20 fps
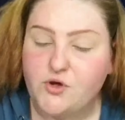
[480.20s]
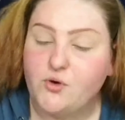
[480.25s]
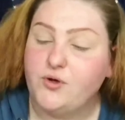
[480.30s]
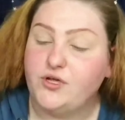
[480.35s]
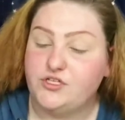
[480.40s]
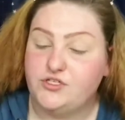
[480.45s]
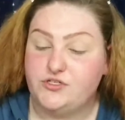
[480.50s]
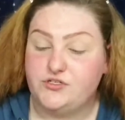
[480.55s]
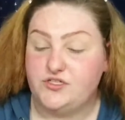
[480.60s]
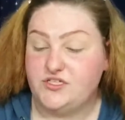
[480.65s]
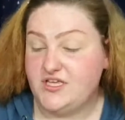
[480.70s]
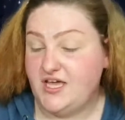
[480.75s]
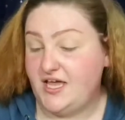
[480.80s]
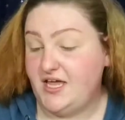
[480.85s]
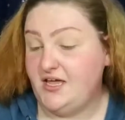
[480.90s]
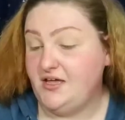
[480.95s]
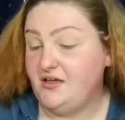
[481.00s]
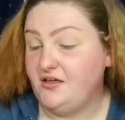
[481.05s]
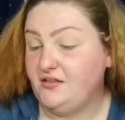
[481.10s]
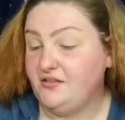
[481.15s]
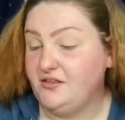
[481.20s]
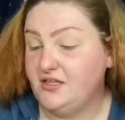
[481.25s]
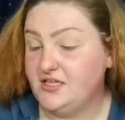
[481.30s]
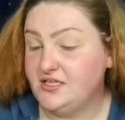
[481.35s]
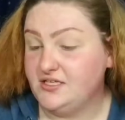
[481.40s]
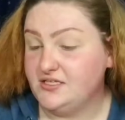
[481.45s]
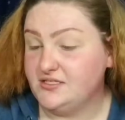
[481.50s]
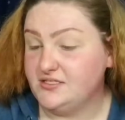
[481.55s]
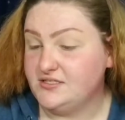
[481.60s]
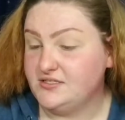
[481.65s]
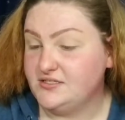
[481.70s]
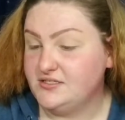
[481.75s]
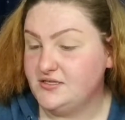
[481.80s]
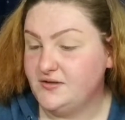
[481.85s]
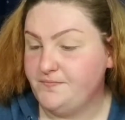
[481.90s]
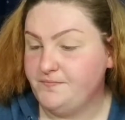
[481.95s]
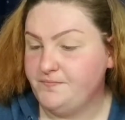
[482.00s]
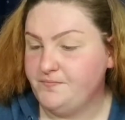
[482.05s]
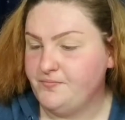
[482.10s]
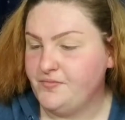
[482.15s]
going to take this
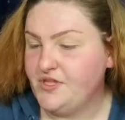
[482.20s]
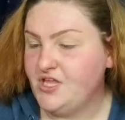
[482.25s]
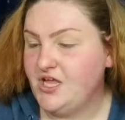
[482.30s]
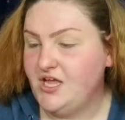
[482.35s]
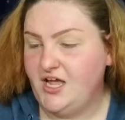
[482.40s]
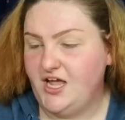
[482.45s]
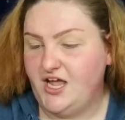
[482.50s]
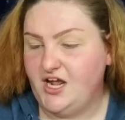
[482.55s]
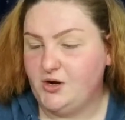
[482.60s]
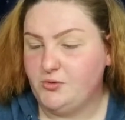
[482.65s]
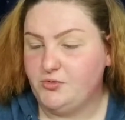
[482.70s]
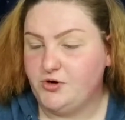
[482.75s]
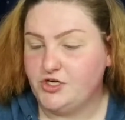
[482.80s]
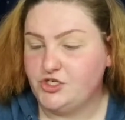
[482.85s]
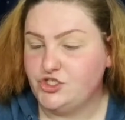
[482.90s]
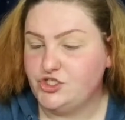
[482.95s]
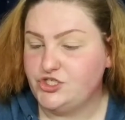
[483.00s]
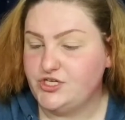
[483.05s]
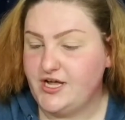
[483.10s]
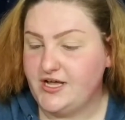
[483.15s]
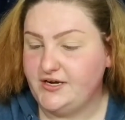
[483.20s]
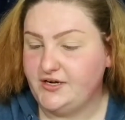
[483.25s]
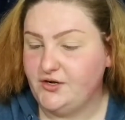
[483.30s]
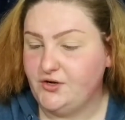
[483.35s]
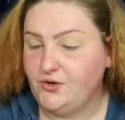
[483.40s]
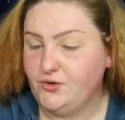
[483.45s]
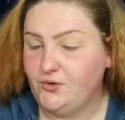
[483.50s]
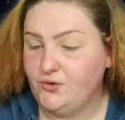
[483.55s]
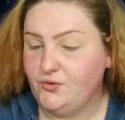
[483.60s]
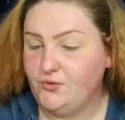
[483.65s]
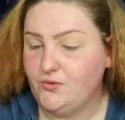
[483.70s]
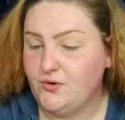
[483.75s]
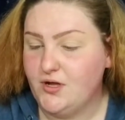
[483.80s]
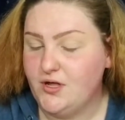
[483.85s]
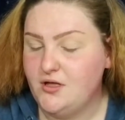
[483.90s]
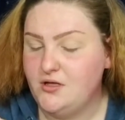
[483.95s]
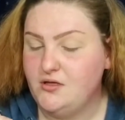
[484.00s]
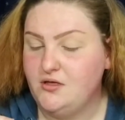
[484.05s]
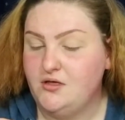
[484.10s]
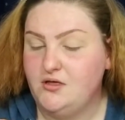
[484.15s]
airbrush shadow
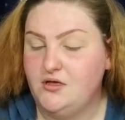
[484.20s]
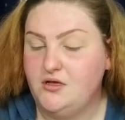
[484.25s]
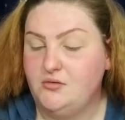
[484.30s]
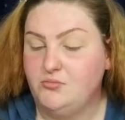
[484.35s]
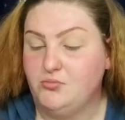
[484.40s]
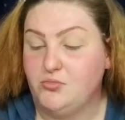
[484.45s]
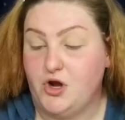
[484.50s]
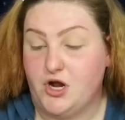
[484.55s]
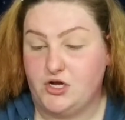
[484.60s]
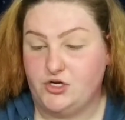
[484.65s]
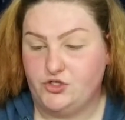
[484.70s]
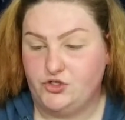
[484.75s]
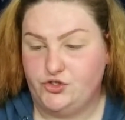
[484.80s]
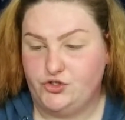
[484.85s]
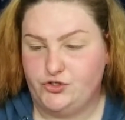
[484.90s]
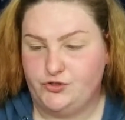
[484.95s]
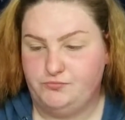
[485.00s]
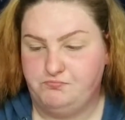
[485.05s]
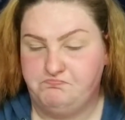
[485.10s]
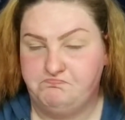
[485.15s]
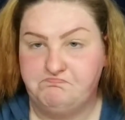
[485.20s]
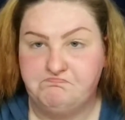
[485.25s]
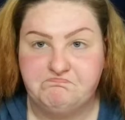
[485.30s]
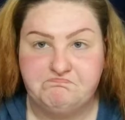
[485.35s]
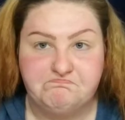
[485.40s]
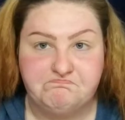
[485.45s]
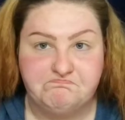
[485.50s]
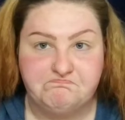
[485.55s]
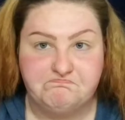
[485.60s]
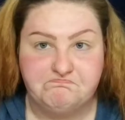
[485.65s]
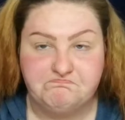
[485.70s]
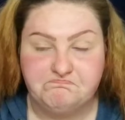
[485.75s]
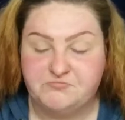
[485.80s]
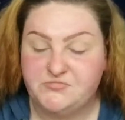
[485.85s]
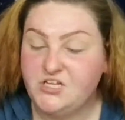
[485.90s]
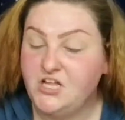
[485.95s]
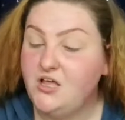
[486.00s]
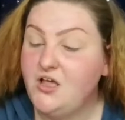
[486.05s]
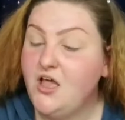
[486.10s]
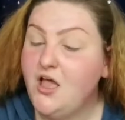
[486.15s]
brush
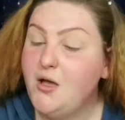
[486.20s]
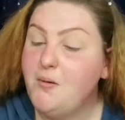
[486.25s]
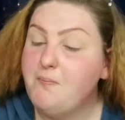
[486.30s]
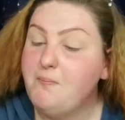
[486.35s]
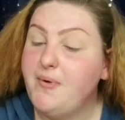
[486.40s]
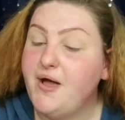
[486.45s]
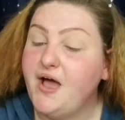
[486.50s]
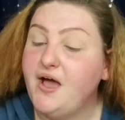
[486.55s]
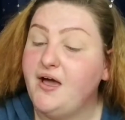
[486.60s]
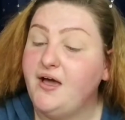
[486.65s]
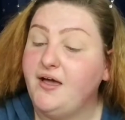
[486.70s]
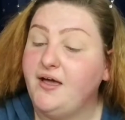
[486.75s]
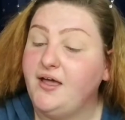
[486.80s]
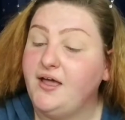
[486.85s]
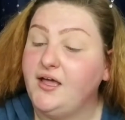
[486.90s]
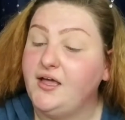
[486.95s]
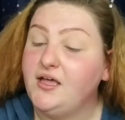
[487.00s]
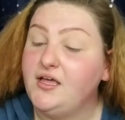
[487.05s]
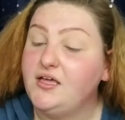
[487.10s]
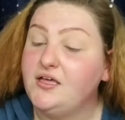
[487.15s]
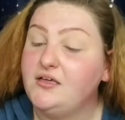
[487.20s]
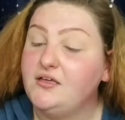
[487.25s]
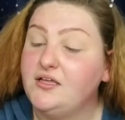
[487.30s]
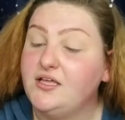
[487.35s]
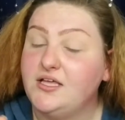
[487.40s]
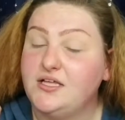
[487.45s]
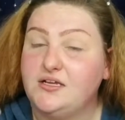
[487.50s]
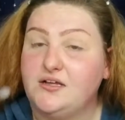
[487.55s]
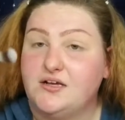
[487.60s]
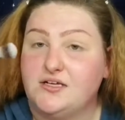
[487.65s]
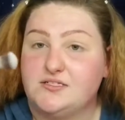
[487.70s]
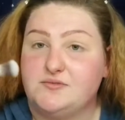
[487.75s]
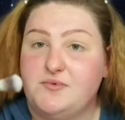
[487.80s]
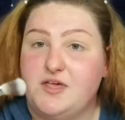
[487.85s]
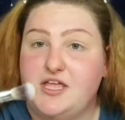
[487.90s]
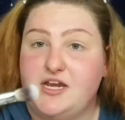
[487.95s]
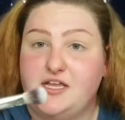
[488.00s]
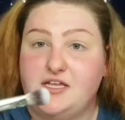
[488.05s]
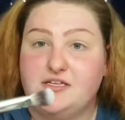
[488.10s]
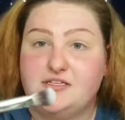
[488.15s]
by It
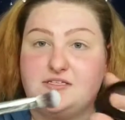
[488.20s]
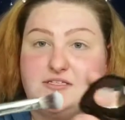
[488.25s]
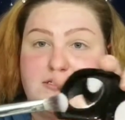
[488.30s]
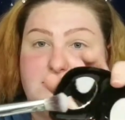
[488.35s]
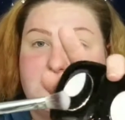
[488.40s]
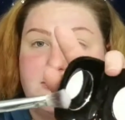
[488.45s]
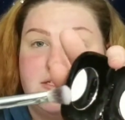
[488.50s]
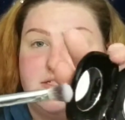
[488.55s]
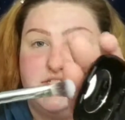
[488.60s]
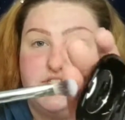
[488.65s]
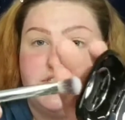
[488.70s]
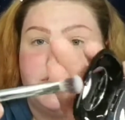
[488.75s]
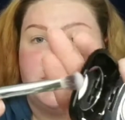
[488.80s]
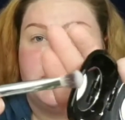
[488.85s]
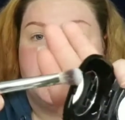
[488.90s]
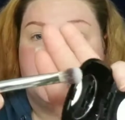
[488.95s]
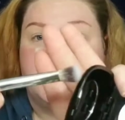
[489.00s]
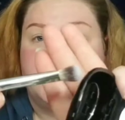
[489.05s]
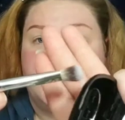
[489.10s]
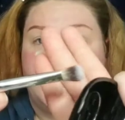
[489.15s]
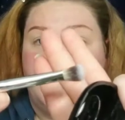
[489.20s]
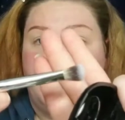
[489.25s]
Cosmetics. It's just